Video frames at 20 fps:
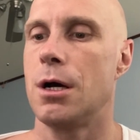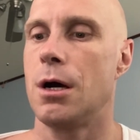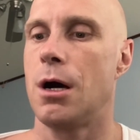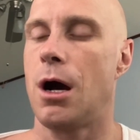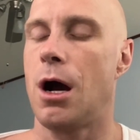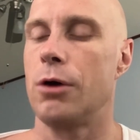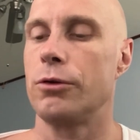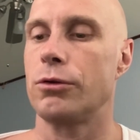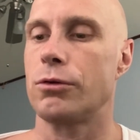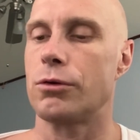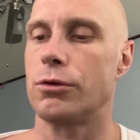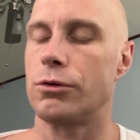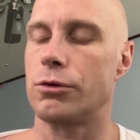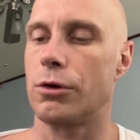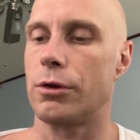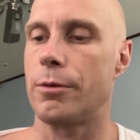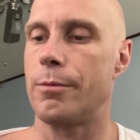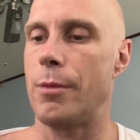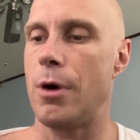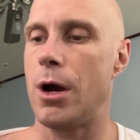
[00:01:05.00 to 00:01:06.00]
how to control
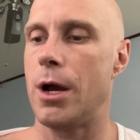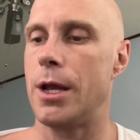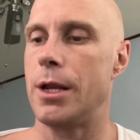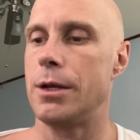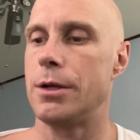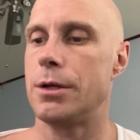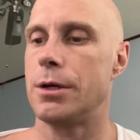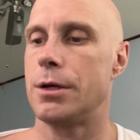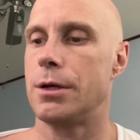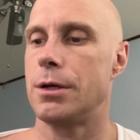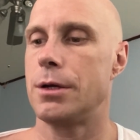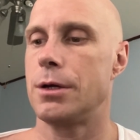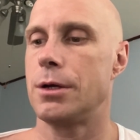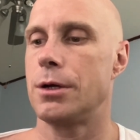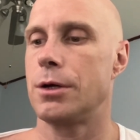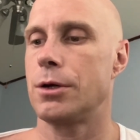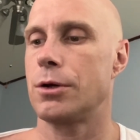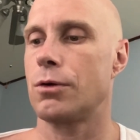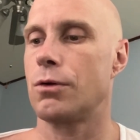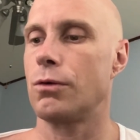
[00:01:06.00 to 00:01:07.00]
the mind,
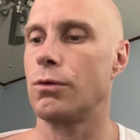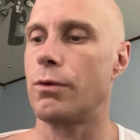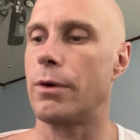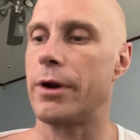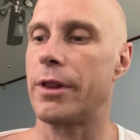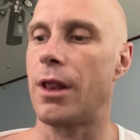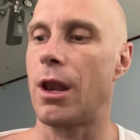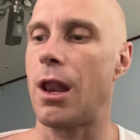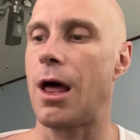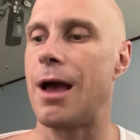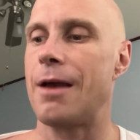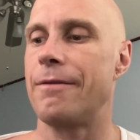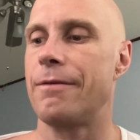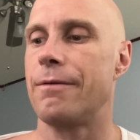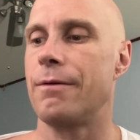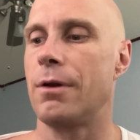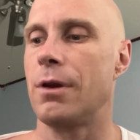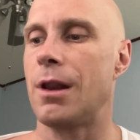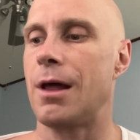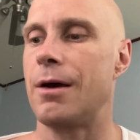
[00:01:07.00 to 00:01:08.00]
conquer the life
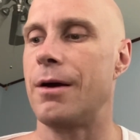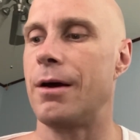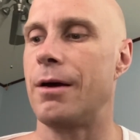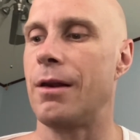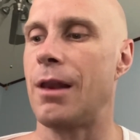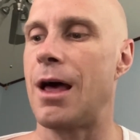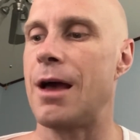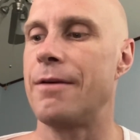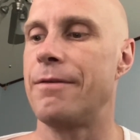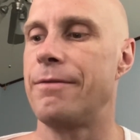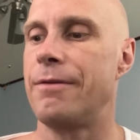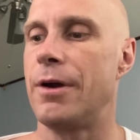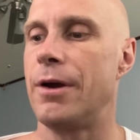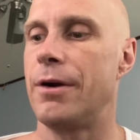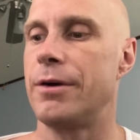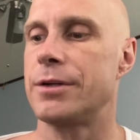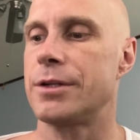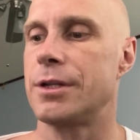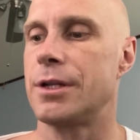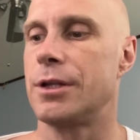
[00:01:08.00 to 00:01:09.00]

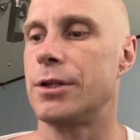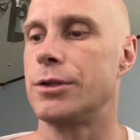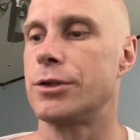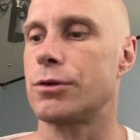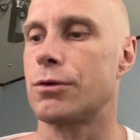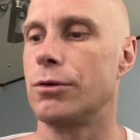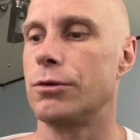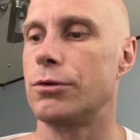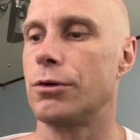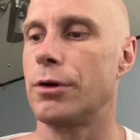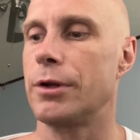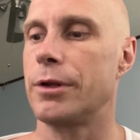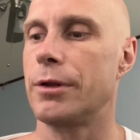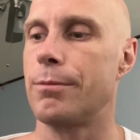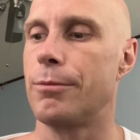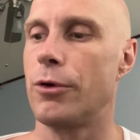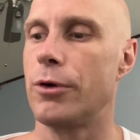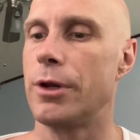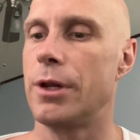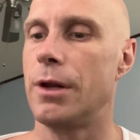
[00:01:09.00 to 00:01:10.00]
first, that is controlling the
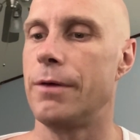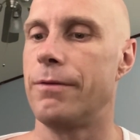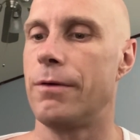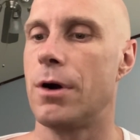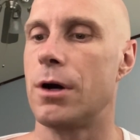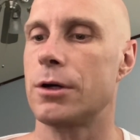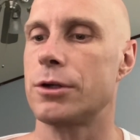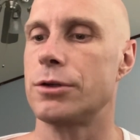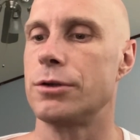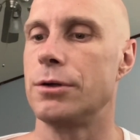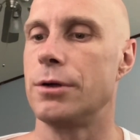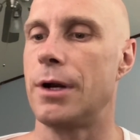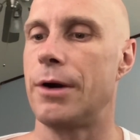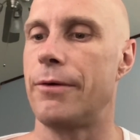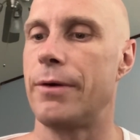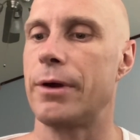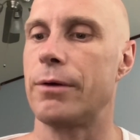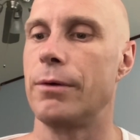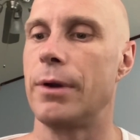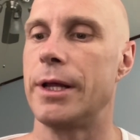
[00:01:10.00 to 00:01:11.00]
bodily function and
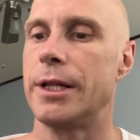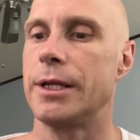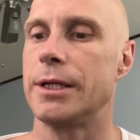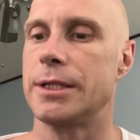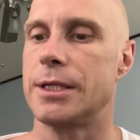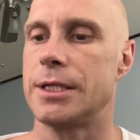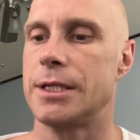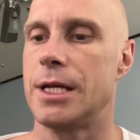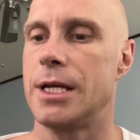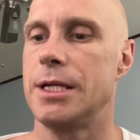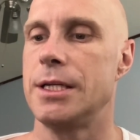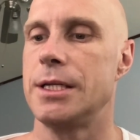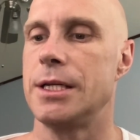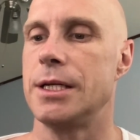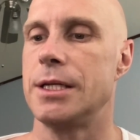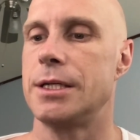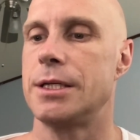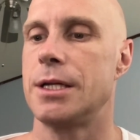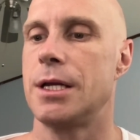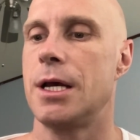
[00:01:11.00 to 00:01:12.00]
regulating the
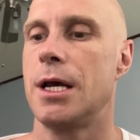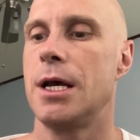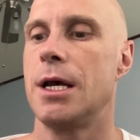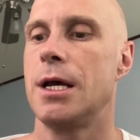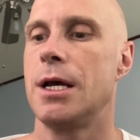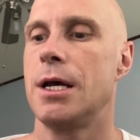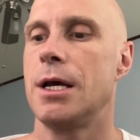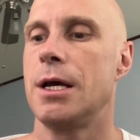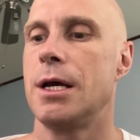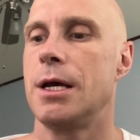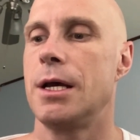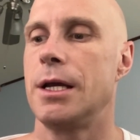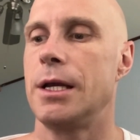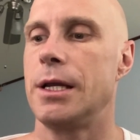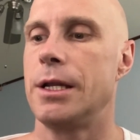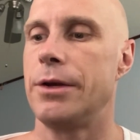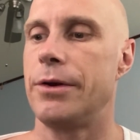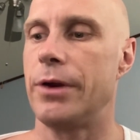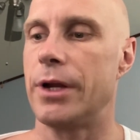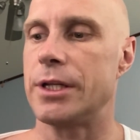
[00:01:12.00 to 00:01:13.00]
senses
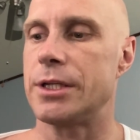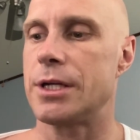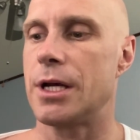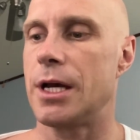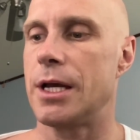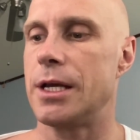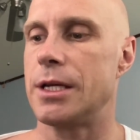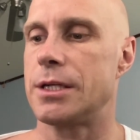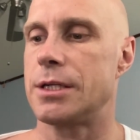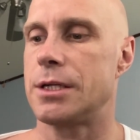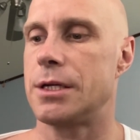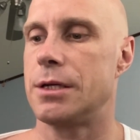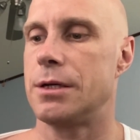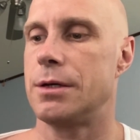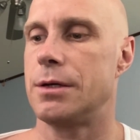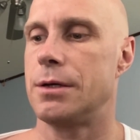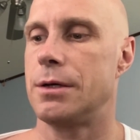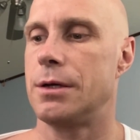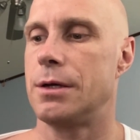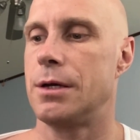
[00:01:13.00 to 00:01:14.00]
in the ajayas,
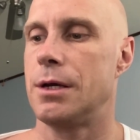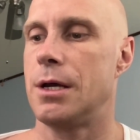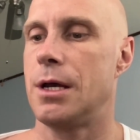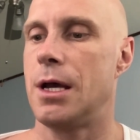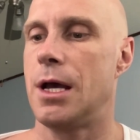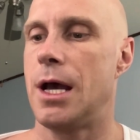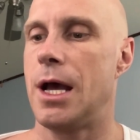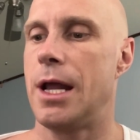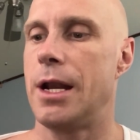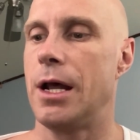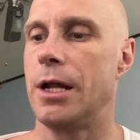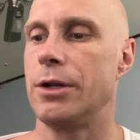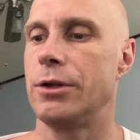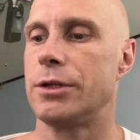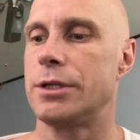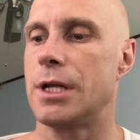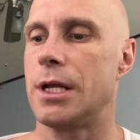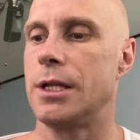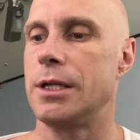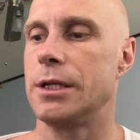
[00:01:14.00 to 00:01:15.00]
and
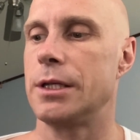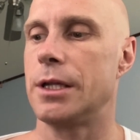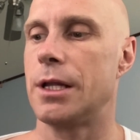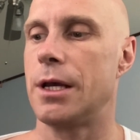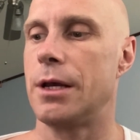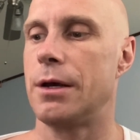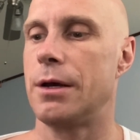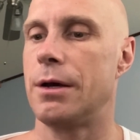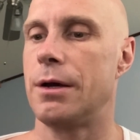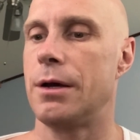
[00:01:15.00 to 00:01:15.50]
understanding the